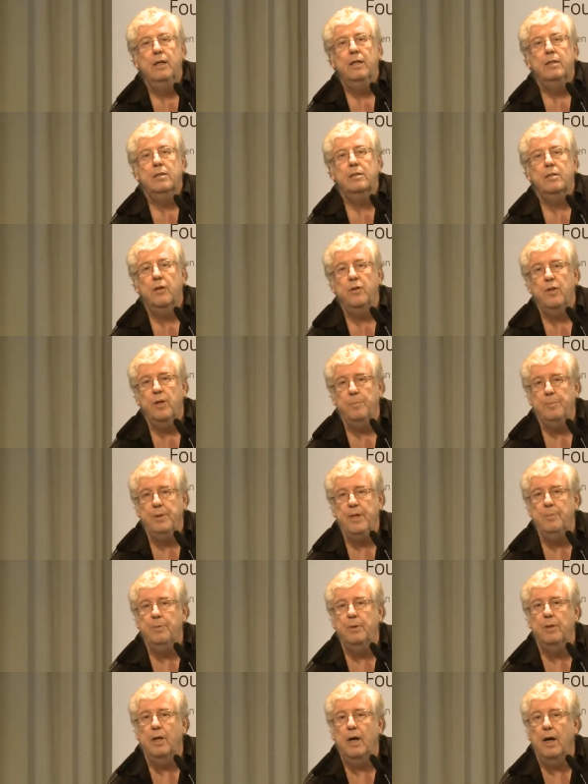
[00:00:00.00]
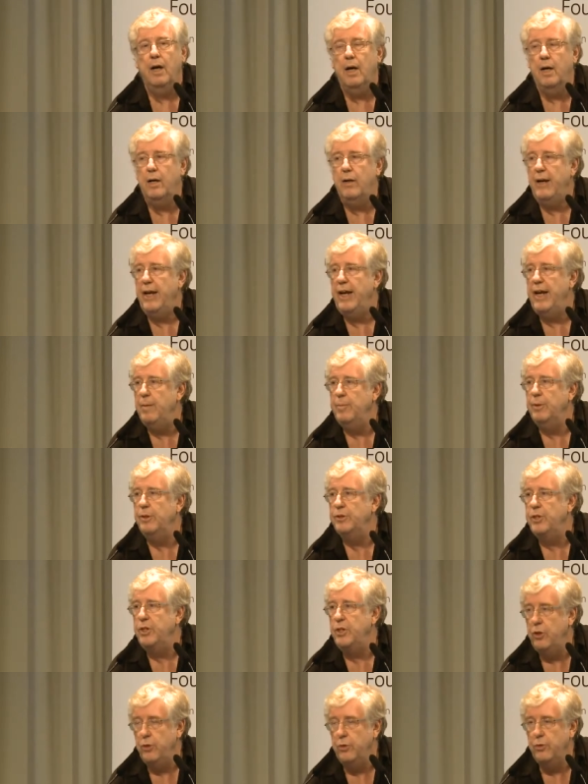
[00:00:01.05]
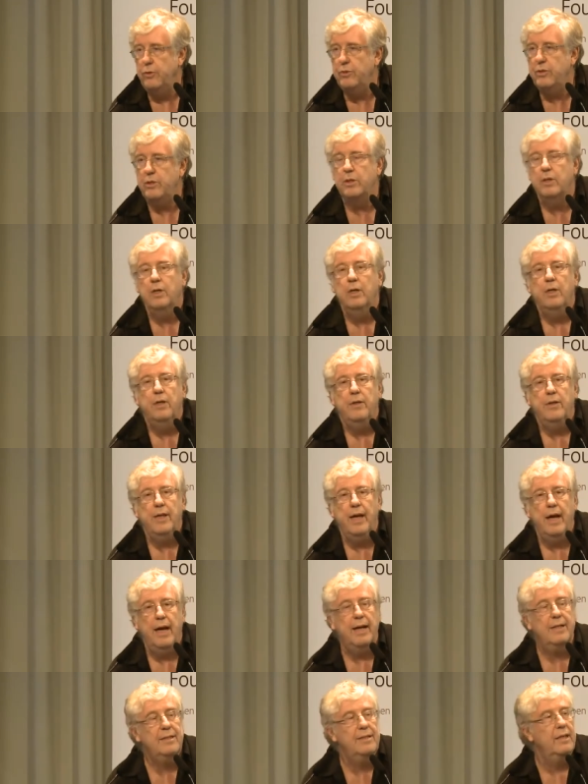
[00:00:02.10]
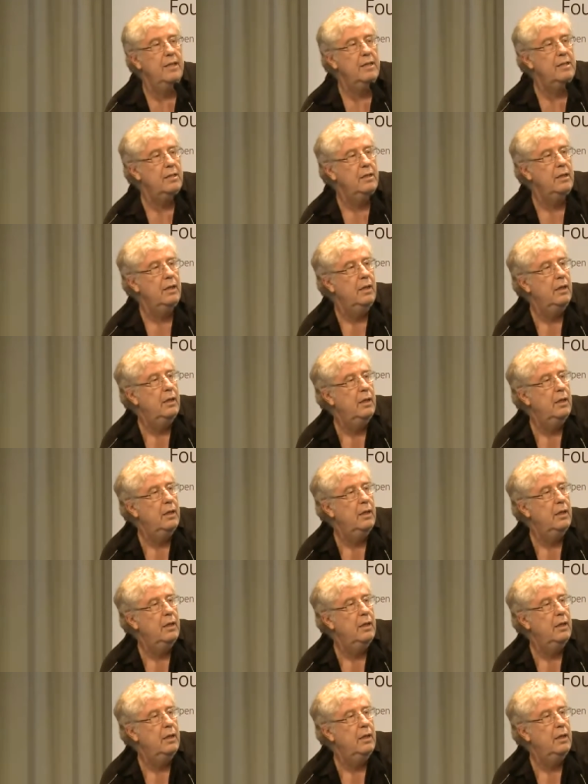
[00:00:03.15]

so that people are able to use the access